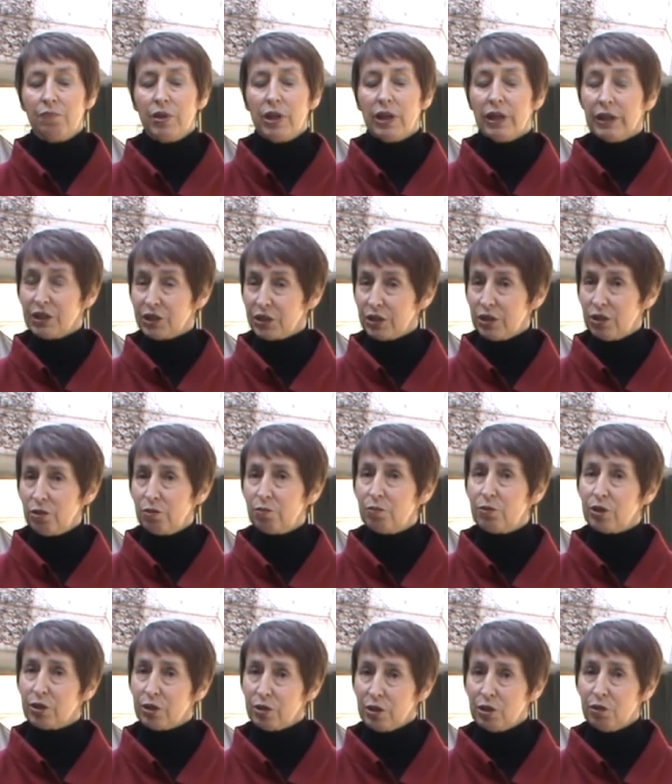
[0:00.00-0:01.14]
enlisted
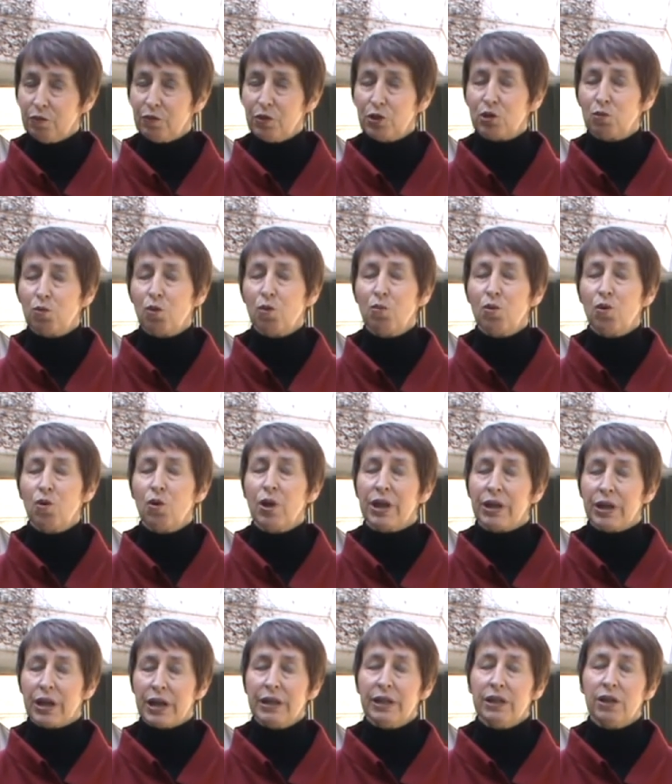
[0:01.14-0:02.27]
in the First World War,
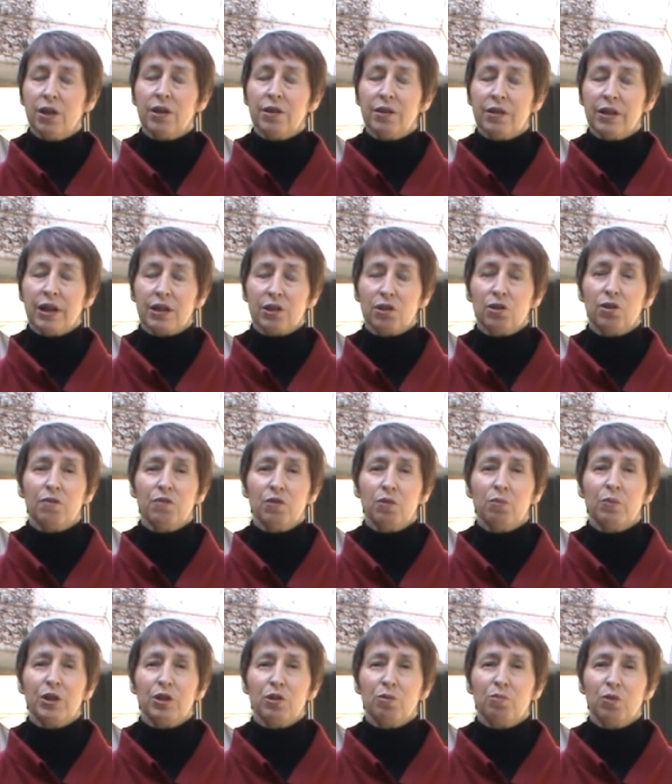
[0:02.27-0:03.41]
and 89,000 of
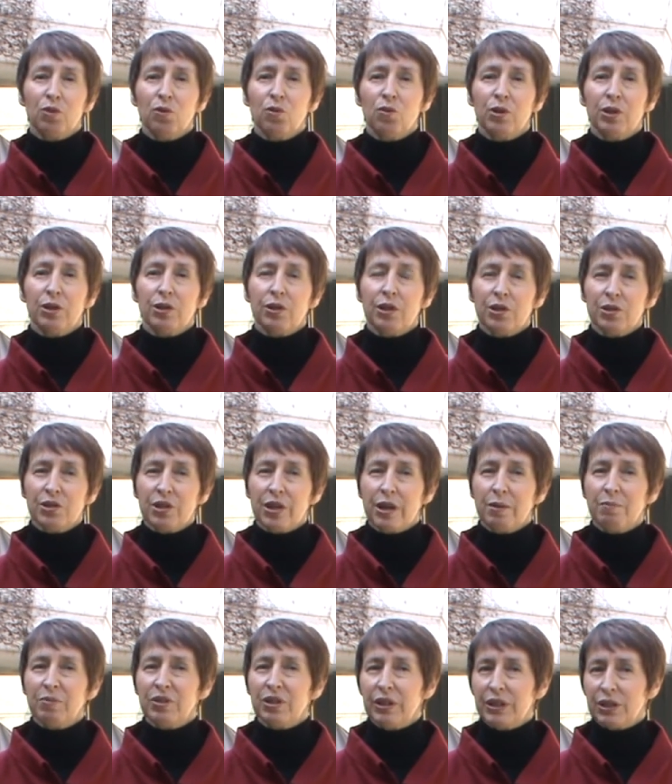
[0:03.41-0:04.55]
them went abroad. Those
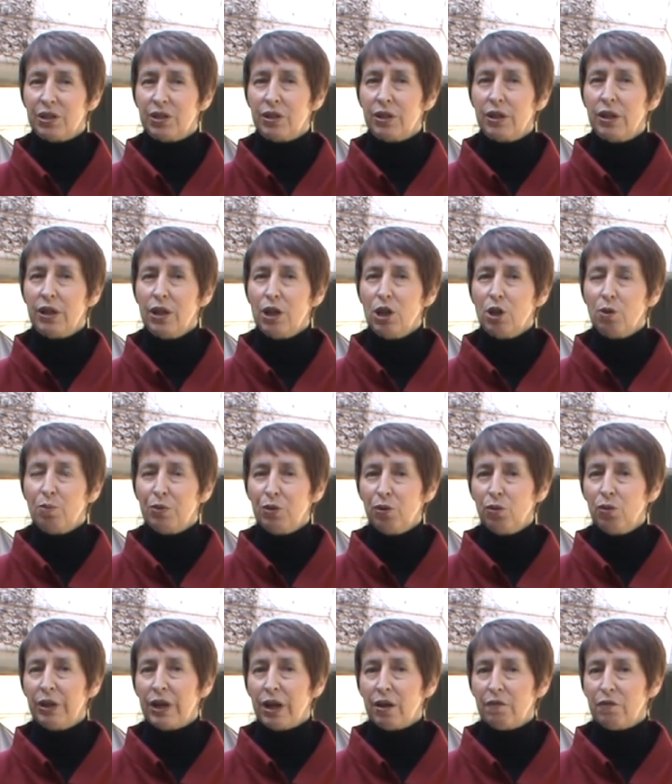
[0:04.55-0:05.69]
names are listed
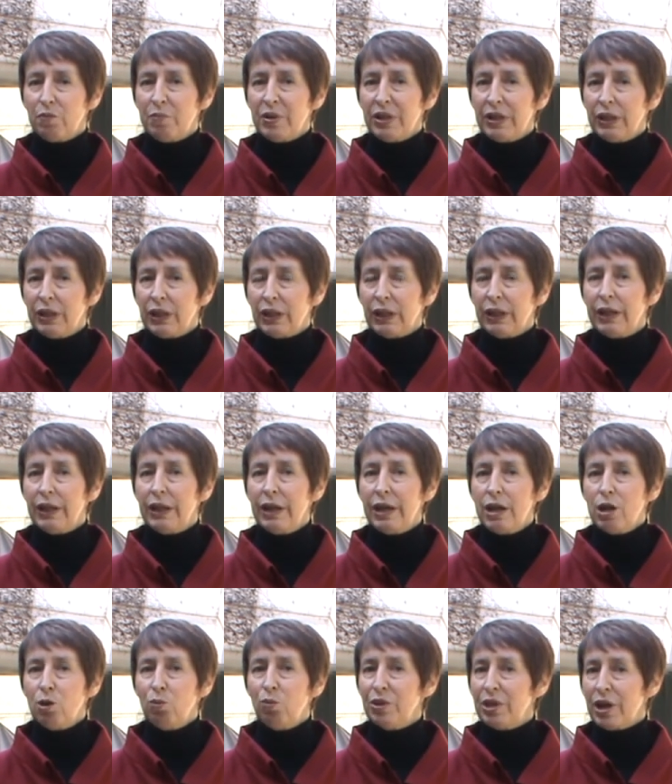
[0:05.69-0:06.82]
purely alphabetically,
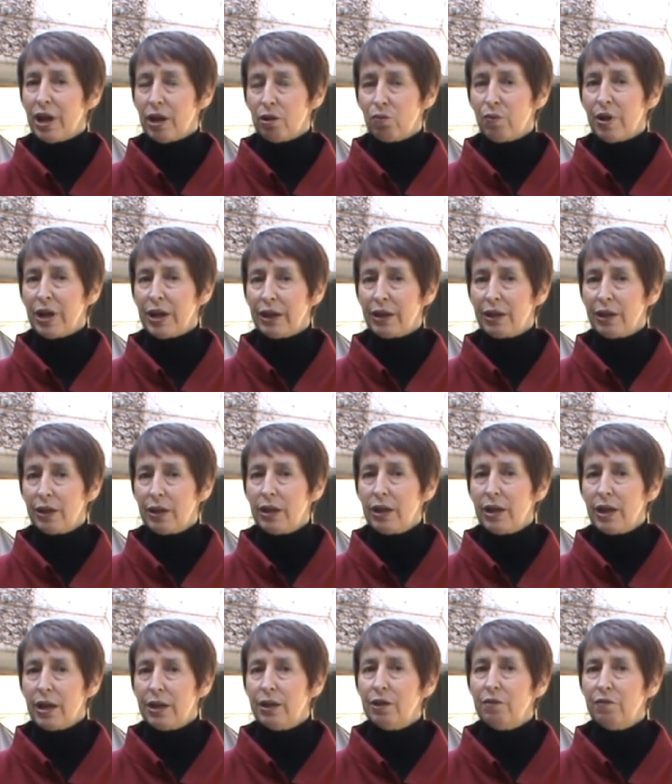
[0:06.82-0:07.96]
without rank,
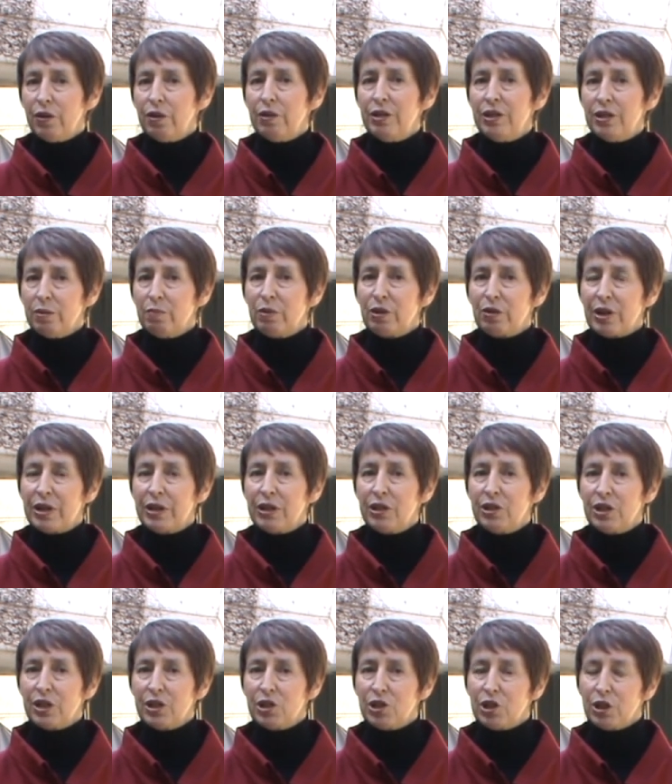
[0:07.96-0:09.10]
in a very democratic
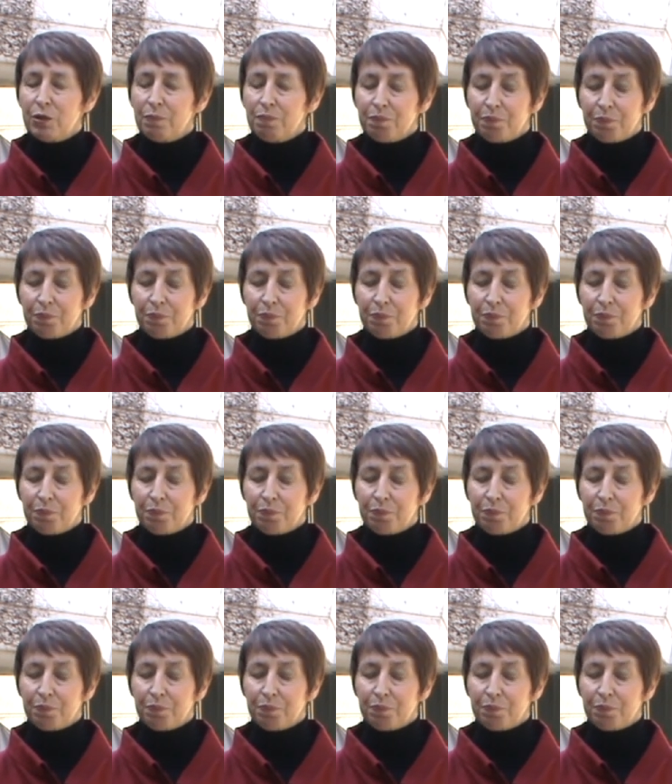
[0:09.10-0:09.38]
gesture.